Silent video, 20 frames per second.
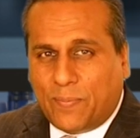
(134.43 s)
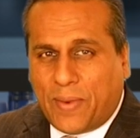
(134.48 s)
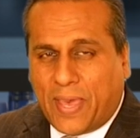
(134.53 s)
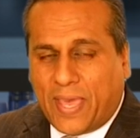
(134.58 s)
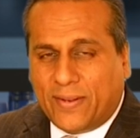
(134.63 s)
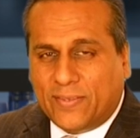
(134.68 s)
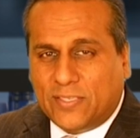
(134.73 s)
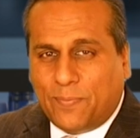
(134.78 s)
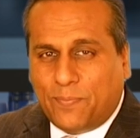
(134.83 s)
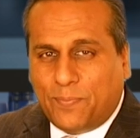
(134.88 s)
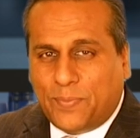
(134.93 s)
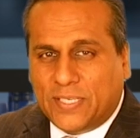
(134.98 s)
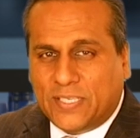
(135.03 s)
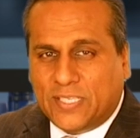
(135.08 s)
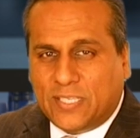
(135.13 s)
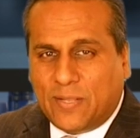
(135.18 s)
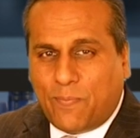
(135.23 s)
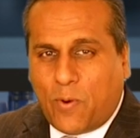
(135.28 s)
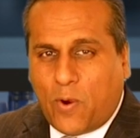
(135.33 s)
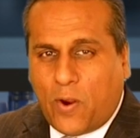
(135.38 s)
Paterson
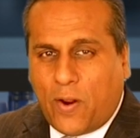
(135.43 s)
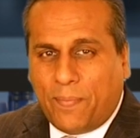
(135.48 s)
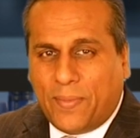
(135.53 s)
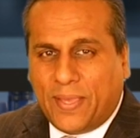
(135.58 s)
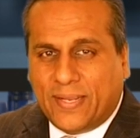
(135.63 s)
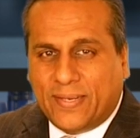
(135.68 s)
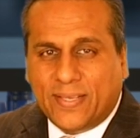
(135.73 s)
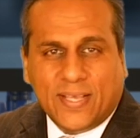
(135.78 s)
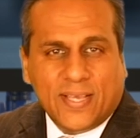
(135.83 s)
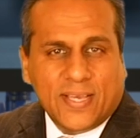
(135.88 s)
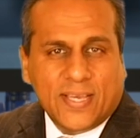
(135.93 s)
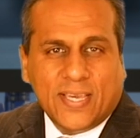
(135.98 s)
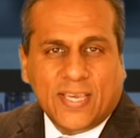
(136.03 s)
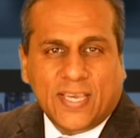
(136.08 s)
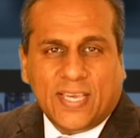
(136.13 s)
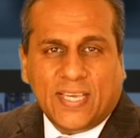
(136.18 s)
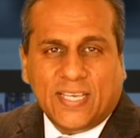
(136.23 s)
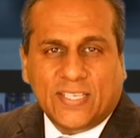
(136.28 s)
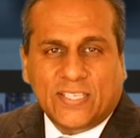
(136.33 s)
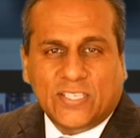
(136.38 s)
Police Department.
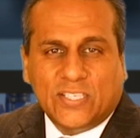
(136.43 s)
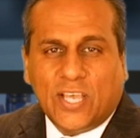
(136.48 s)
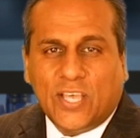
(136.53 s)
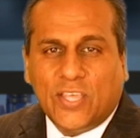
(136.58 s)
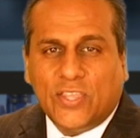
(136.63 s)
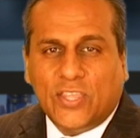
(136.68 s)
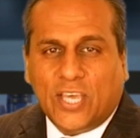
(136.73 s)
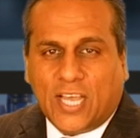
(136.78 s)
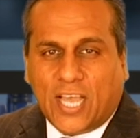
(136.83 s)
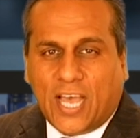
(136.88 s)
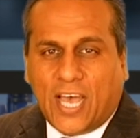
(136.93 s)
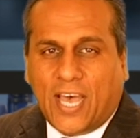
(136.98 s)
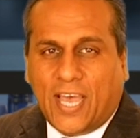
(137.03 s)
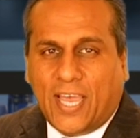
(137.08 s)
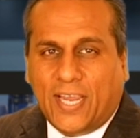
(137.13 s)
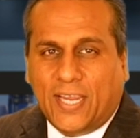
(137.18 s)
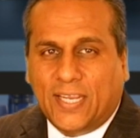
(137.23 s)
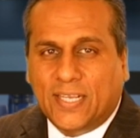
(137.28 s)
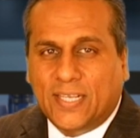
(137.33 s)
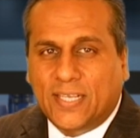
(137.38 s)
He's the
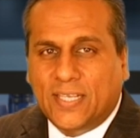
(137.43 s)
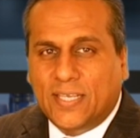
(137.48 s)
guy.